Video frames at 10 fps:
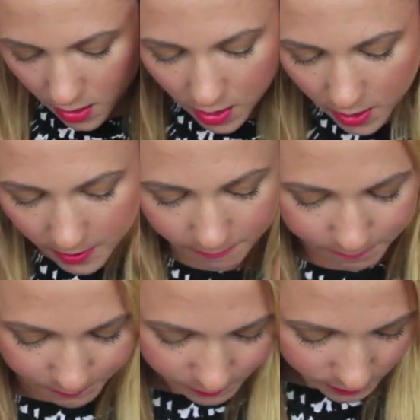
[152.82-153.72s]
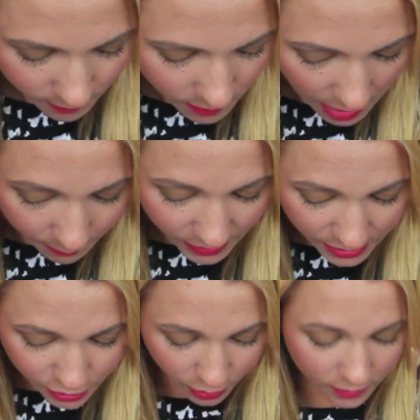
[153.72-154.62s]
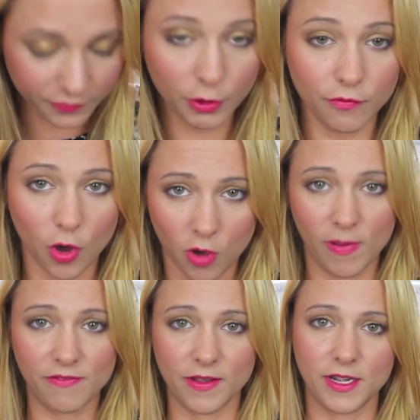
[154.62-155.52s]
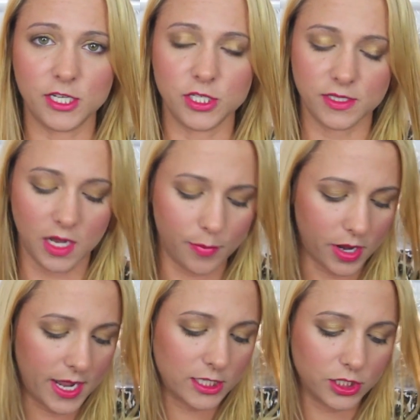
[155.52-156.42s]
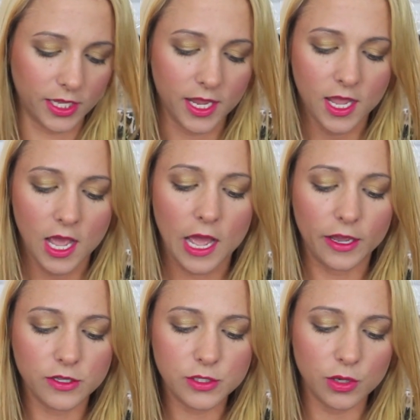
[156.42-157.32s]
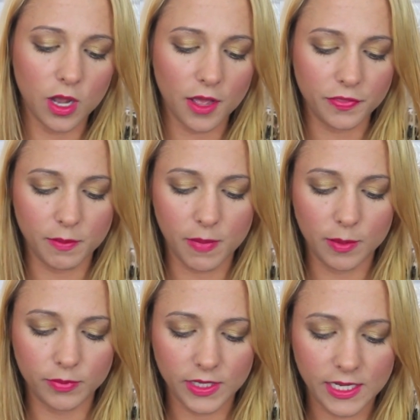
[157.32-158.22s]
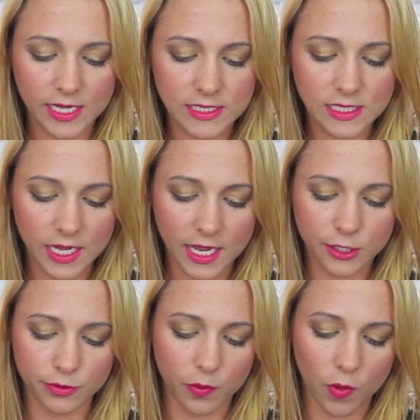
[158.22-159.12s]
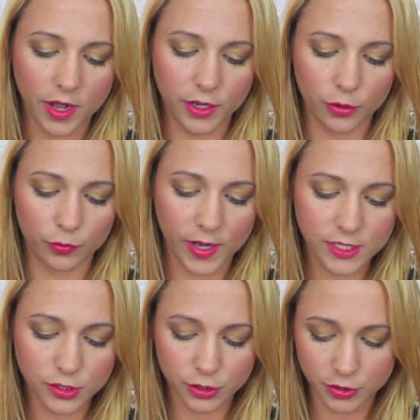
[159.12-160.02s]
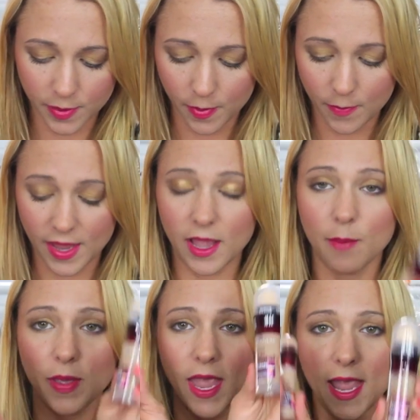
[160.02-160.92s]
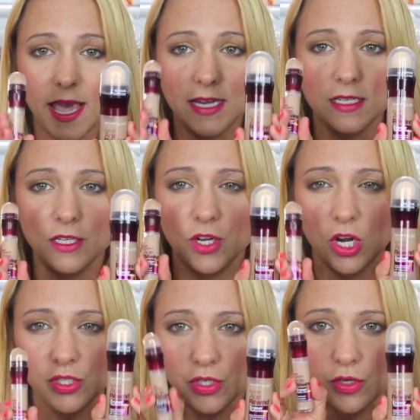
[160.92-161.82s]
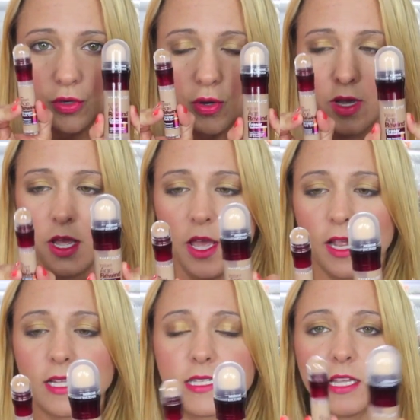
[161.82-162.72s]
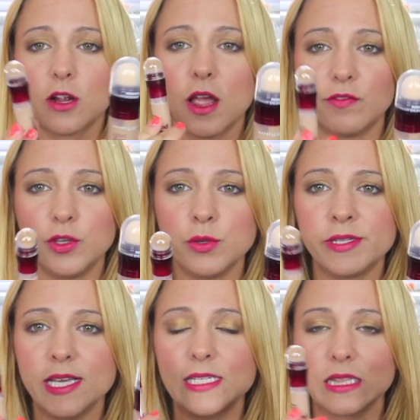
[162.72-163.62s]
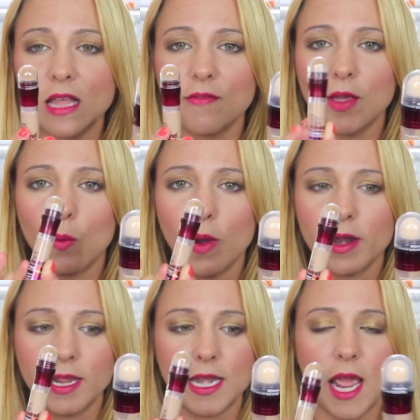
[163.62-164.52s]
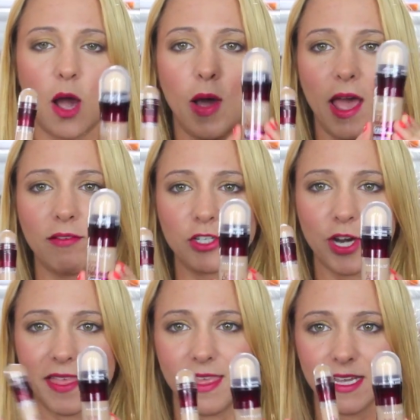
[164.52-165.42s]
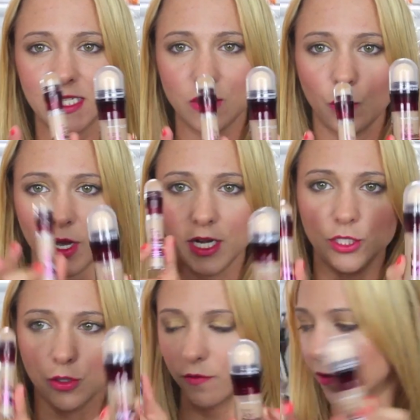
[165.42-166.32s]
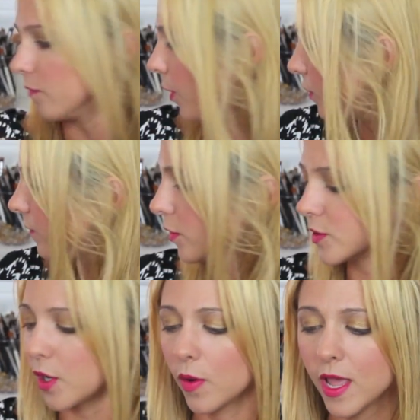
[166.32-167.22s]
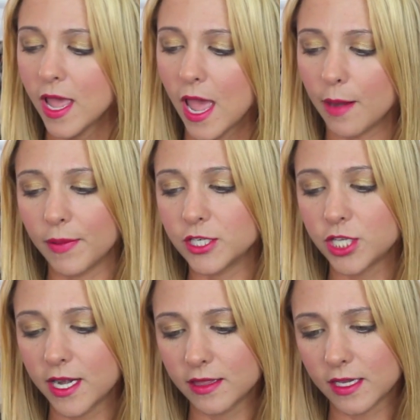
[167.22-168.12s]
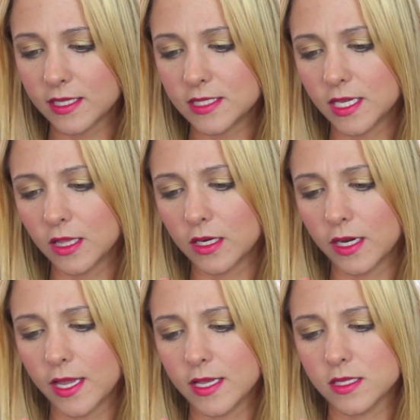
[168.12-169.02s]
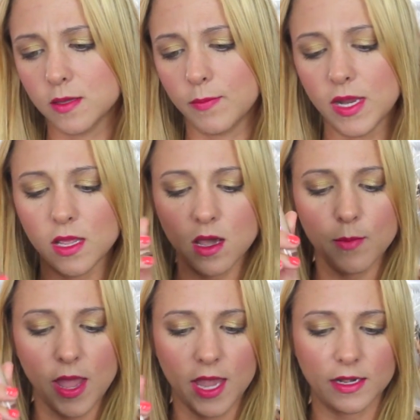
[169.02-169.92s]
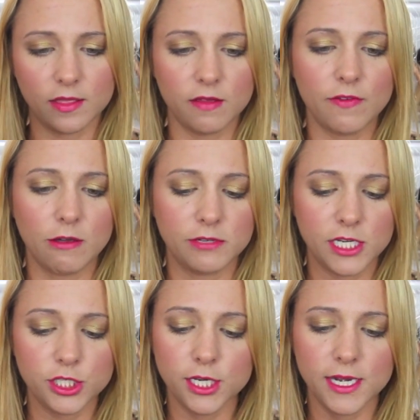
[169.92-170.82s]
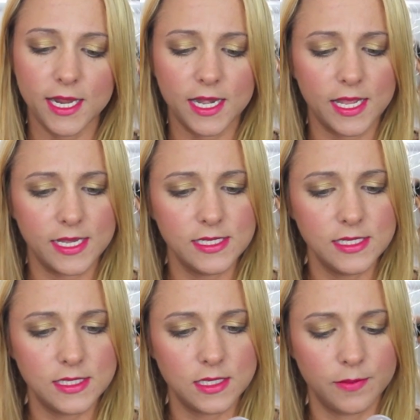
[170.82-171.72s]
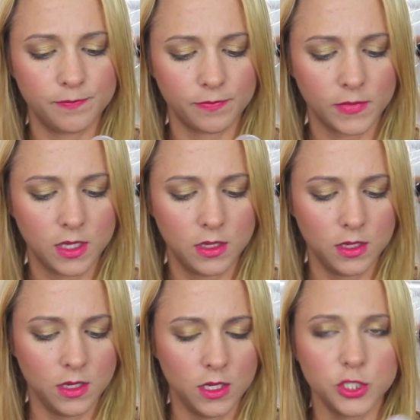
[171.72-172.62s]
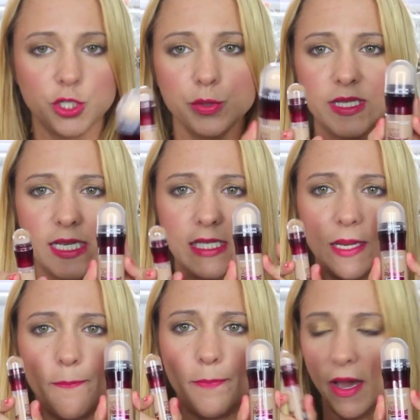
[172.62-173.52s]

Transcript: Um, I'm going to do a review of all my foundations that I bought, actually. I also got the Maybelline Instant Age Rewind Eraser Treatment Makeup and the Dark Circle Concealer. I've used this, love it, wearing it now. Haven't tried this. We're going to do a review of both of those, though. And my shade in the concealer is medium, and in the foundation, it is two sixty